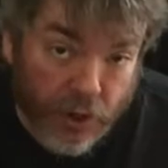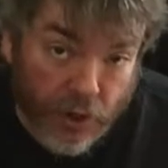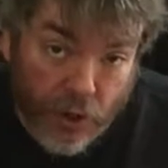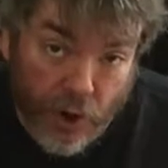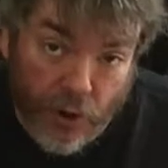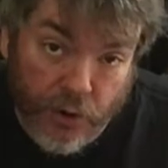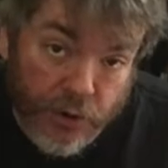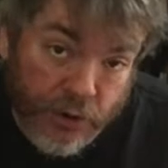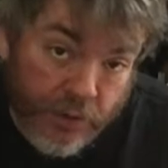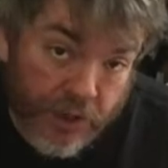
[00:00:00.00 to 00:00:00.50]
a
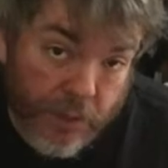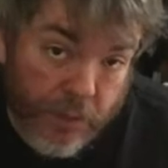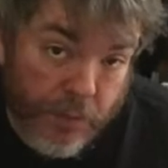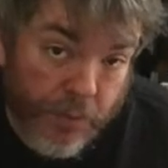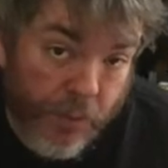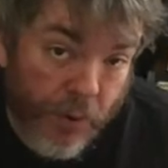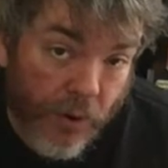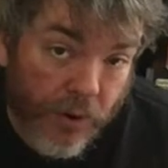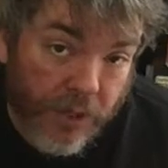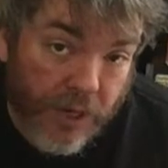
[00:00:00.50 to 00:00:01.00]

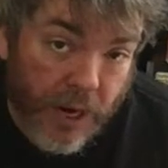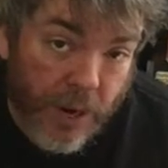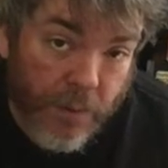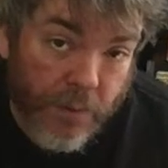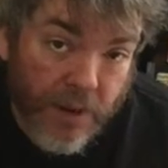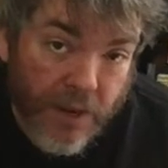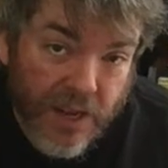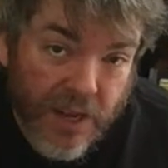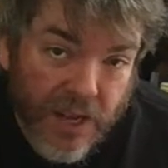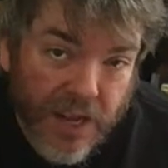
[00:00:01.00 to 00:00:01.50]
Naruto-themed board
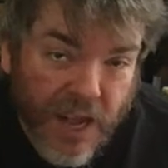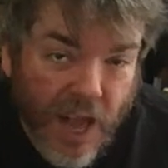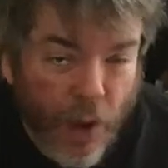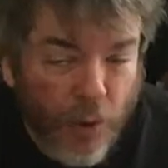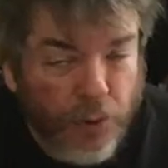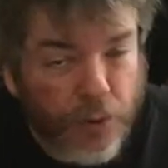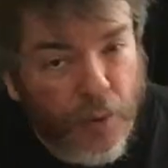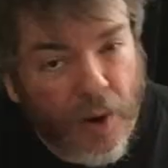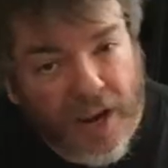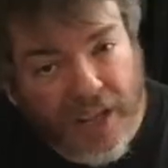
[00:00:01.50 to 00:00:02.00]
game, I
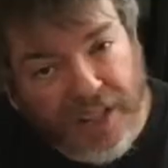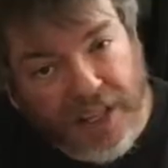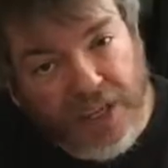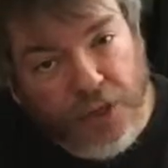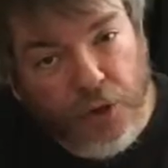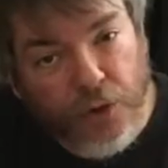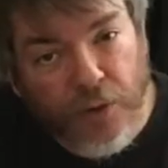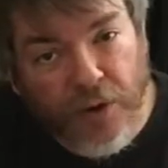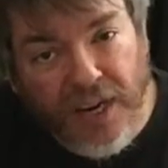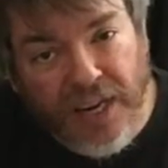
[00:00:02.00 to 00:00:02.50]
was quietly
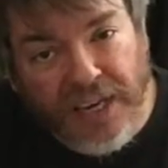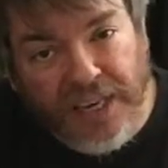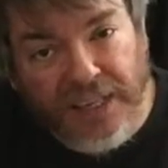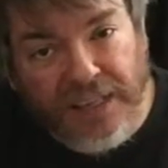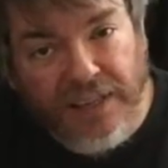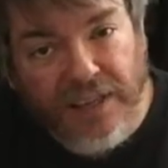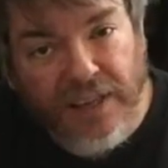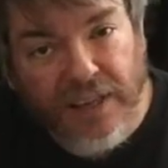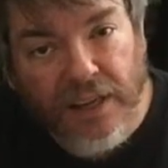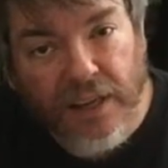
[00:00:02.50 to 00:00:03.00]
intrigued.